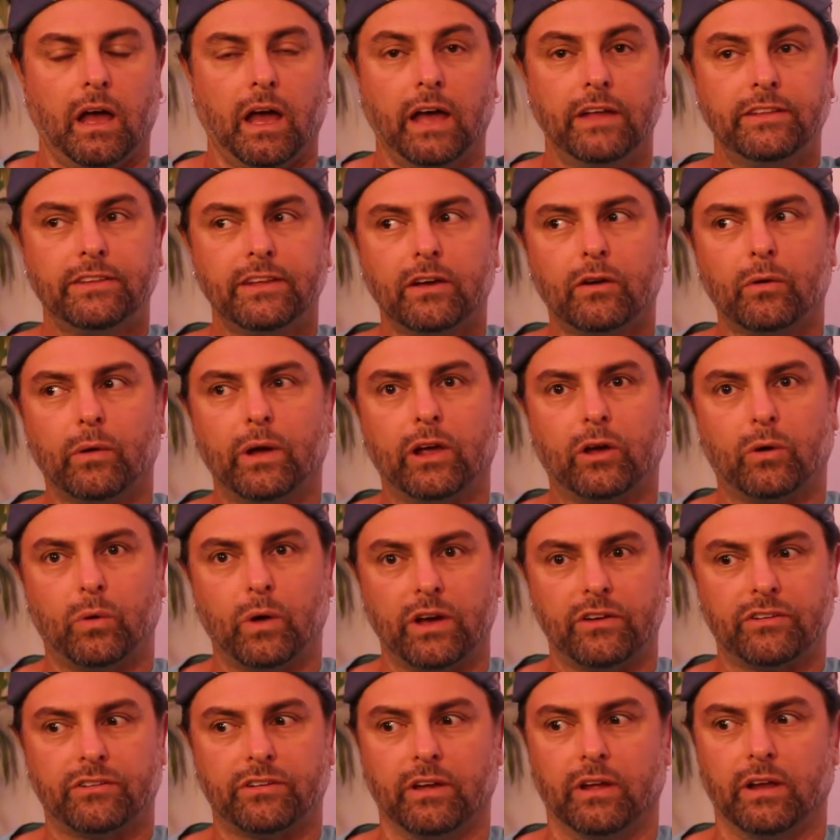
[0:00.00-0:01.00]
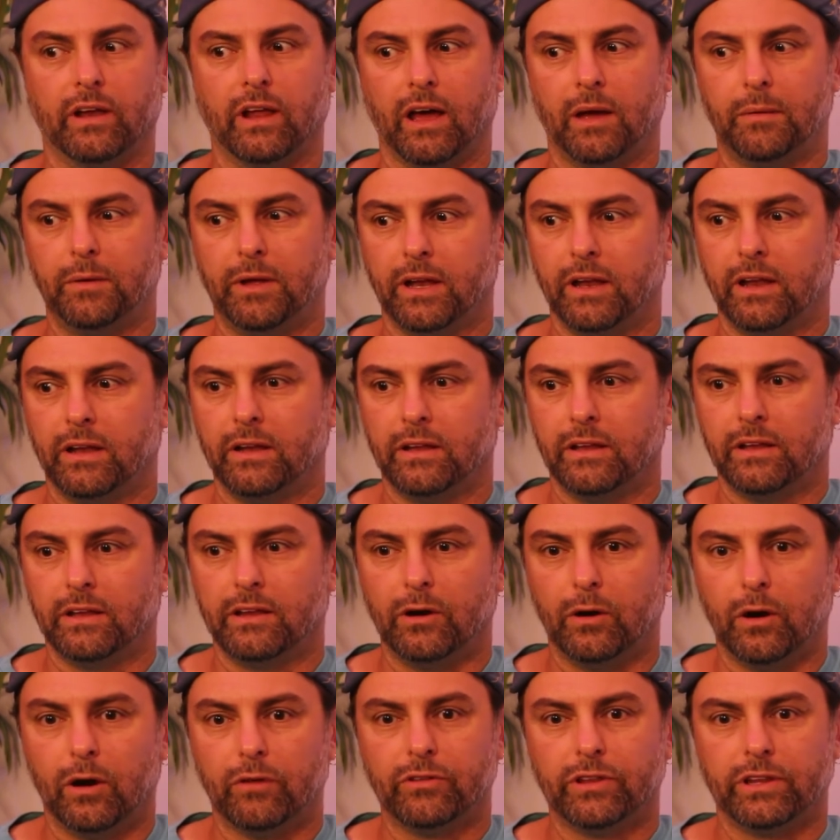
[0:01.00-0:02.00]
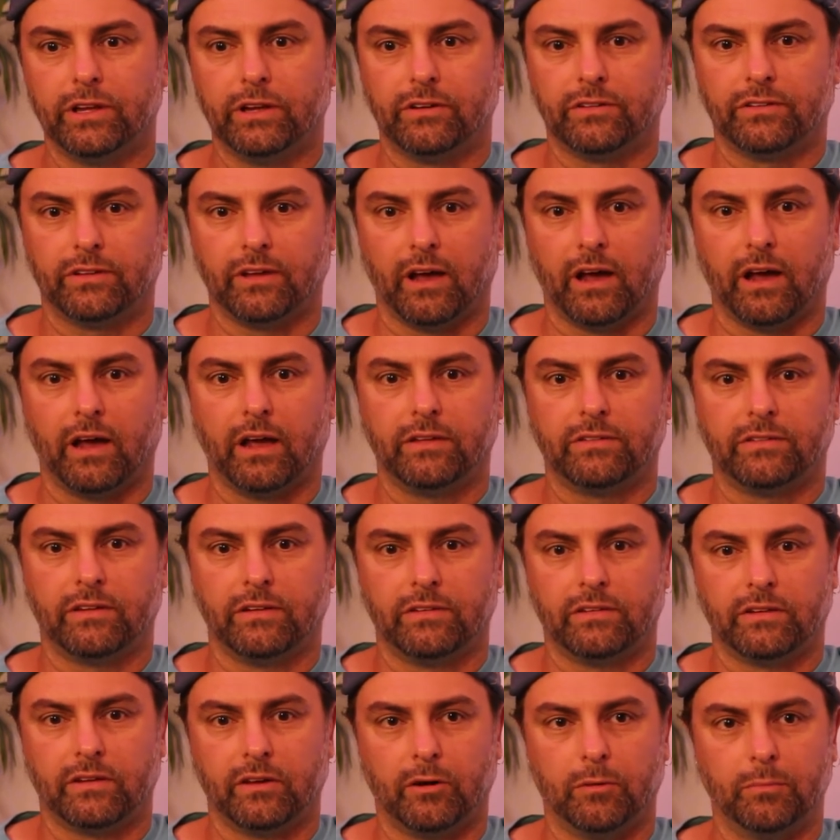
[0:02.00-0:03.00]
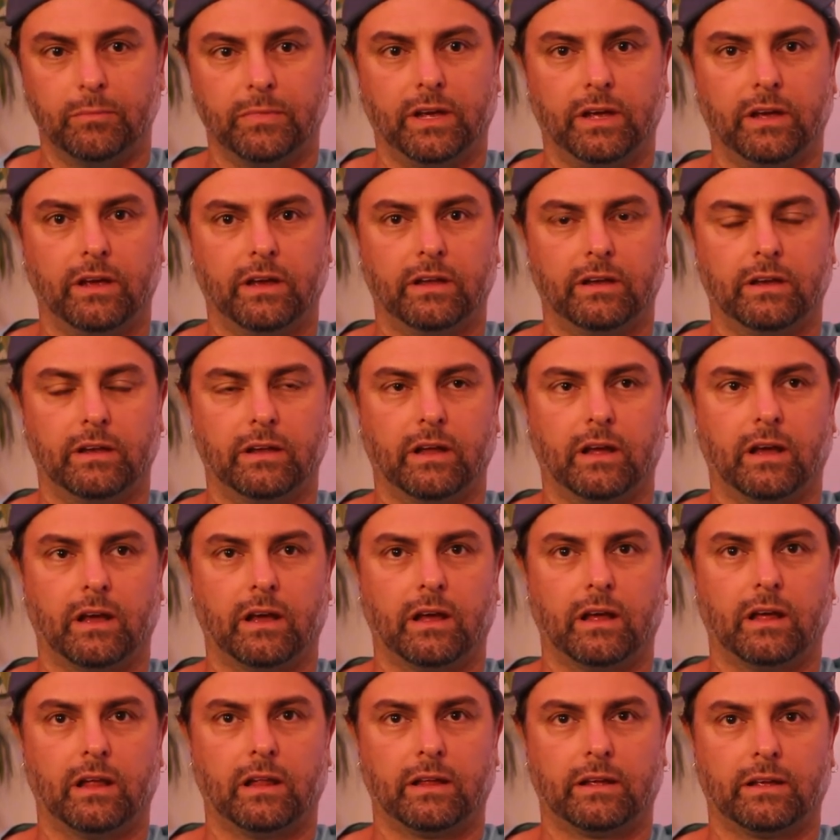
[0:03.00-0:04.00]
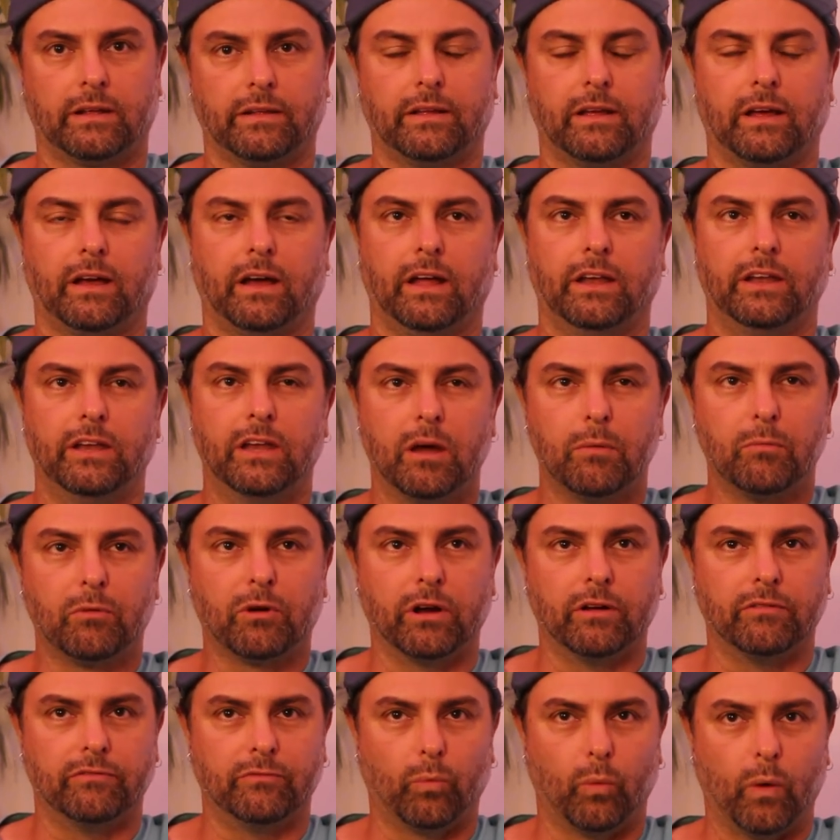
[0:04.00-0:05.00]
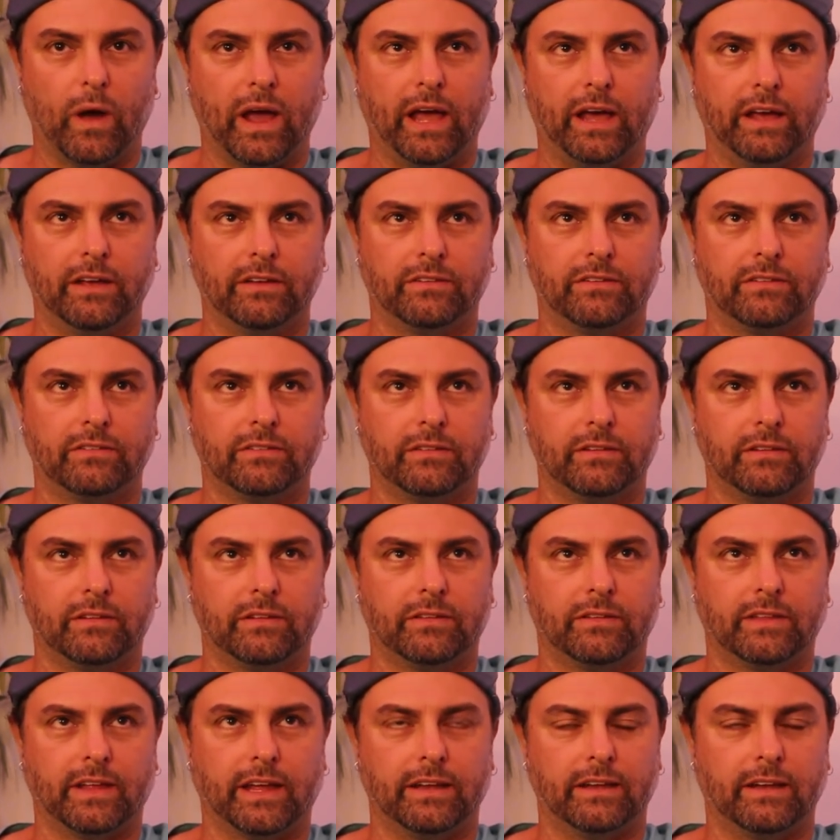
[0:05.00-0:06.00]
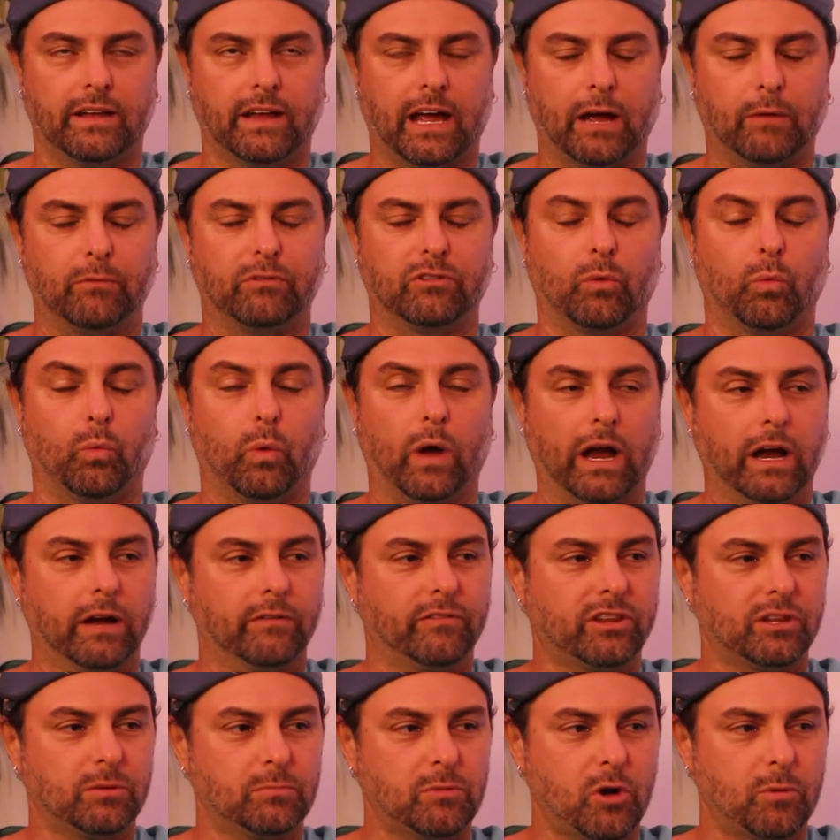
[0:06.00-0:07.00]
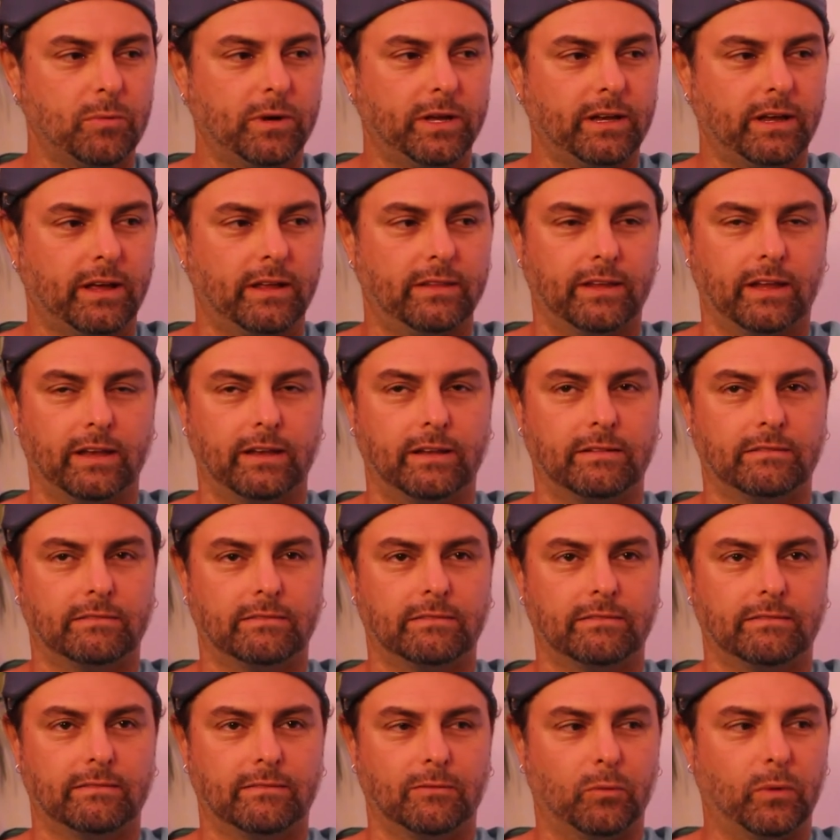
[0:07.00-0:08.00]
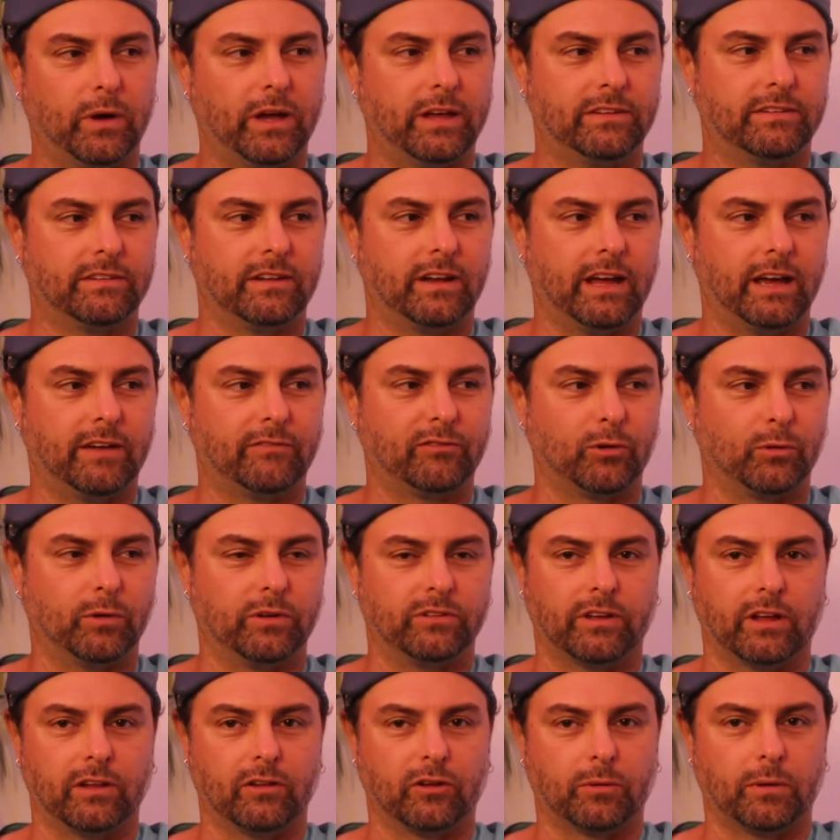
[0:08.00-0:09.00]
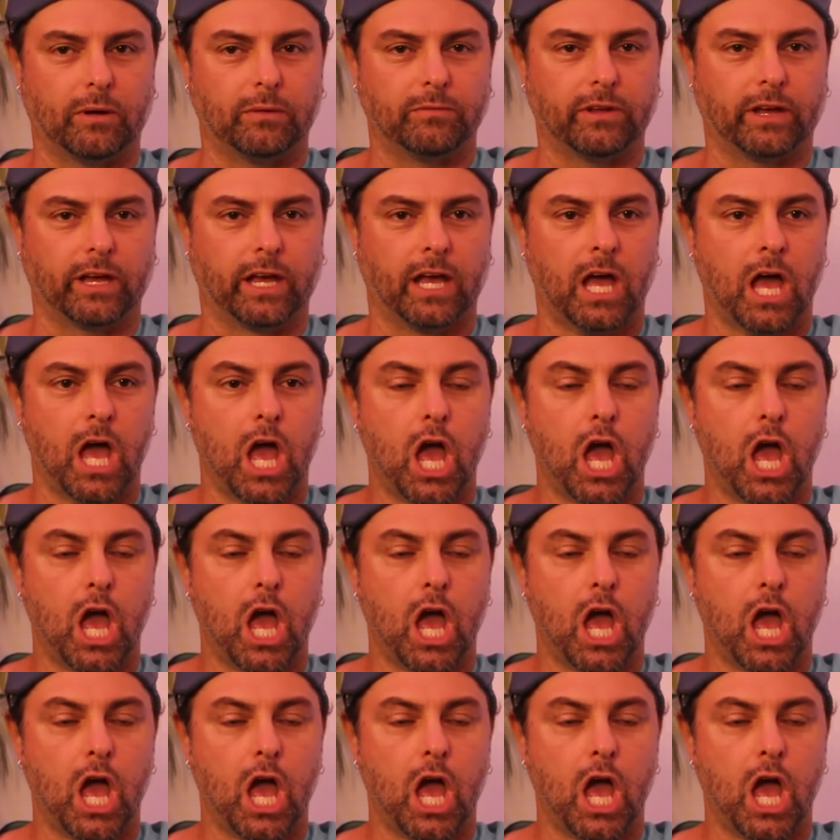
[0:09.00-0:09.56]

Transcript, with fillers: it's a great question i mean and you know over the years the isa has helped me in like a number of ways that i was aware of at the moment and then ways that afterwards i look at it, i was like